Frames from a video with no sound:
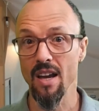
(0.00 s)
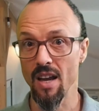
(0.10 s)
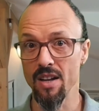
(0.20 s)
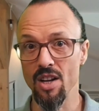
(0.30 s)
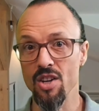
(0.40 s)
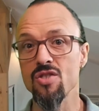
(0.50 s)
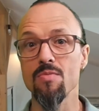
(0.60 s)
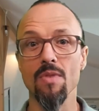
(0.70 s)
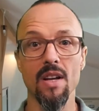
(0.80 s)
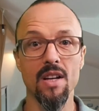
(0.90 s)

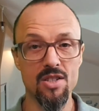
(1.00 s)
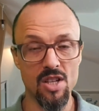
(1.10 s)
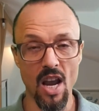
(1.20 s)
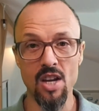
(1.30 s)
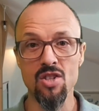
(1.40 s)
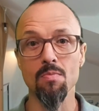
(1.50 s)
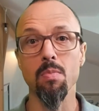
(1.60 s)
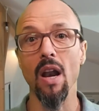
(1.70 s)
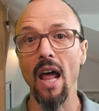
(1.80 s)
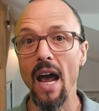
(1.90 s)
initiation,
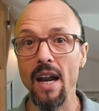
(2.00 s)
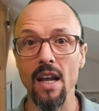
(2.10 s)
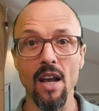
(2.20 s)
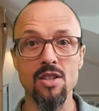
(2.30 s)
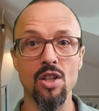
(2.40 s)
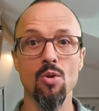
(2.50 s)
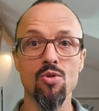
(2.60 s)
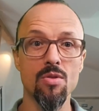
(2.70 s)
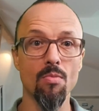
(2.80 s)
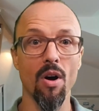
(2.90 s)
planning,
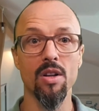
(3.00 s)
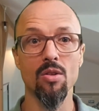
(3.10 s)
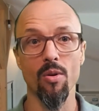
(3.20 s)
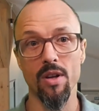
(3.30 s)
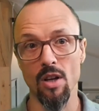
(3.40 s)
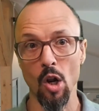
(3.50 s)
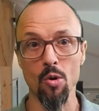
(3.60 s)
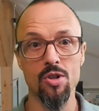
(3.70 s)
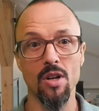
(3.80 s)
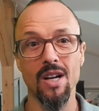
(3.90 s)
execution, monitoring,
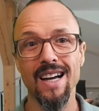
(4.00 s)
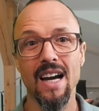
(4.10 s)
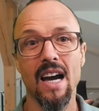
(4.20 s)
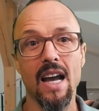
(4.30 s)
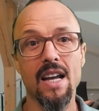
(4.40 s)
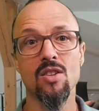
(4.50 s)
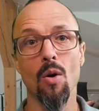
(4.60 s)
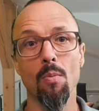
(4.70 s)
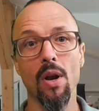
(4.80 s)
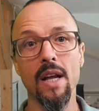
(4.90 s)
closure, is
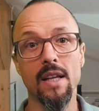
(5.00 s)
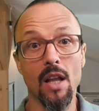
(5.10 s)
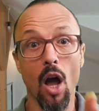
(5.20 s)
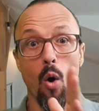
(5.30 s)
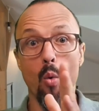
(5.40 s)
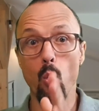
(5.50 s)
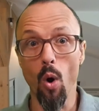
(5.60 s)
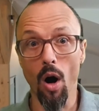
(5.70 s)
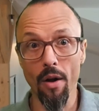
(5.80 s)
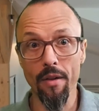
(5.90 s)
completed
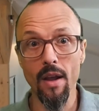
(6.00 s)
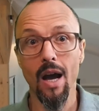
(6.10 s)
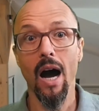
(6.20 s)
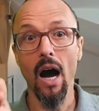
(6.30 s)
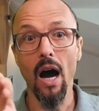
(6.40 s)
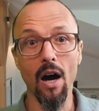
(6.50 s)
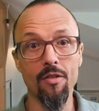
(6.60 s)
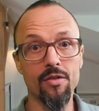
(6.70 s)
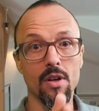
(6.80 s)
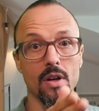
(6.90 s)
one
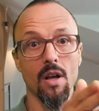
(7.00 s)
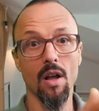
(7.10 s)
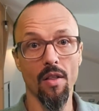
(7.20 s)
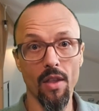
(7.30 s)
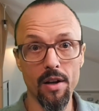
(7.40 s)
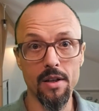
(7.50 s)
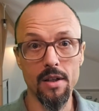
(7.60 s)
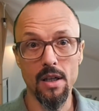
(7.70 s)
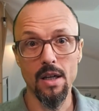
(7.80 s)
after another.